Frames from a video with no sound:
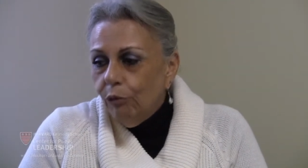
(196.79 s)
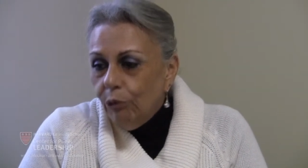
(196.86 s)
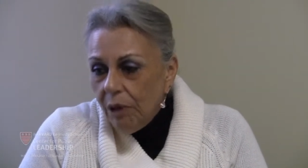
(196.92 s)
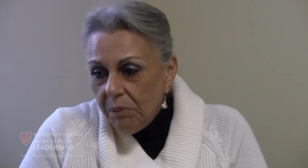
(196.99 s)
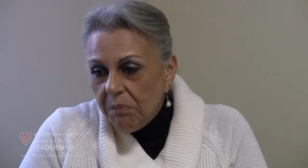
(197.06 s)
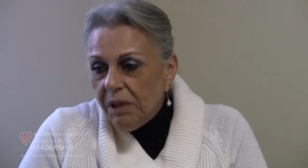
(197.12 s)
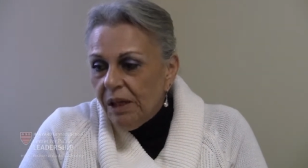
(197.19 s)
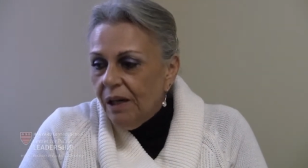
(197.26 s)

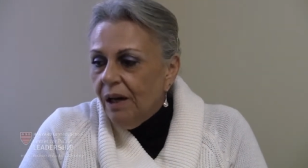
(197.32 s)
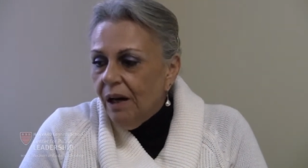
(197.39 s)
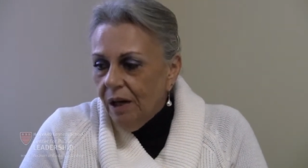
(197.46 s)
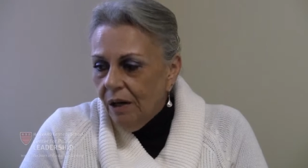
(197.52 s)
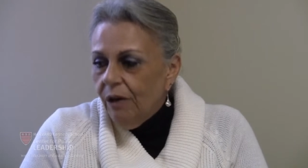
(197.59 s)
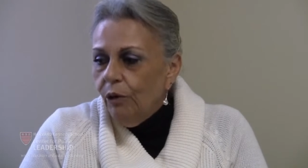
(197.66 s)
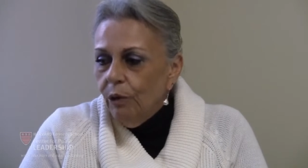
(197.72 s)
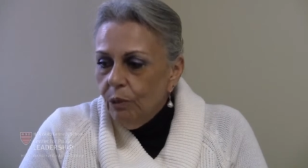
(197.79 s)
women,
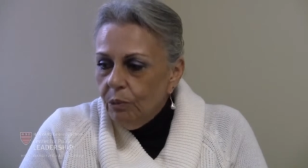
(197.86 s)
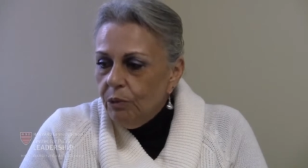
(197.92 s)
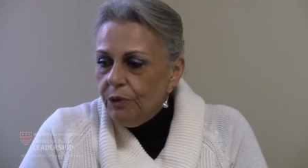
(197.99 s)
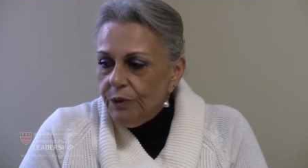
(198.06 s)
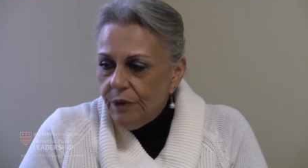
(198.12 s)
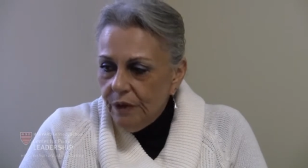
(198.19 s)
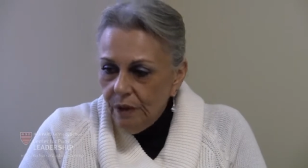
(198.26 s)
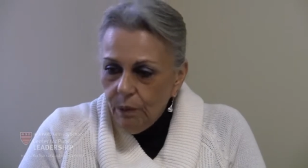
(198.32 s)
are
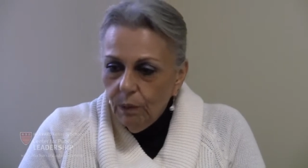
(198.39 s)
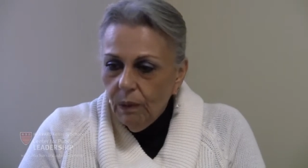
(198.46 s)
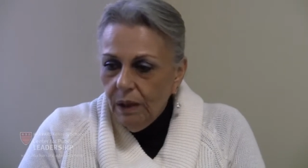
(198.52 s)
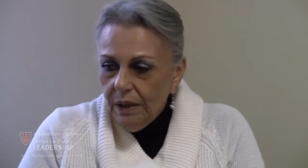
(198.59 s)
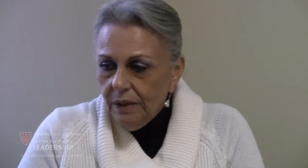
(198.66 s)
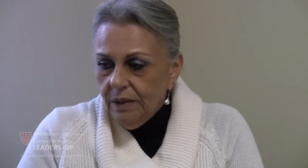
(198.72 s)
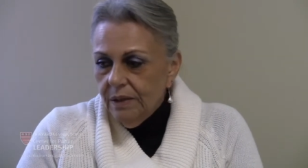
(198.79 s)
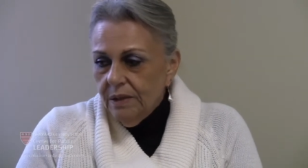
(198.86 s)
almost the
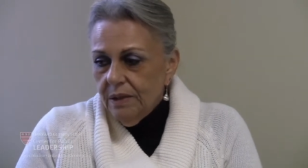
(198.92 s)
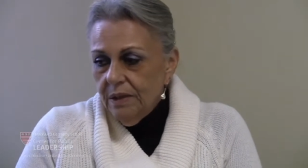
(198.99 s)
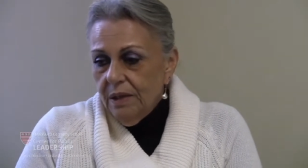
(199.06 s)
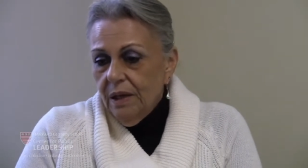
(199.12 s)
one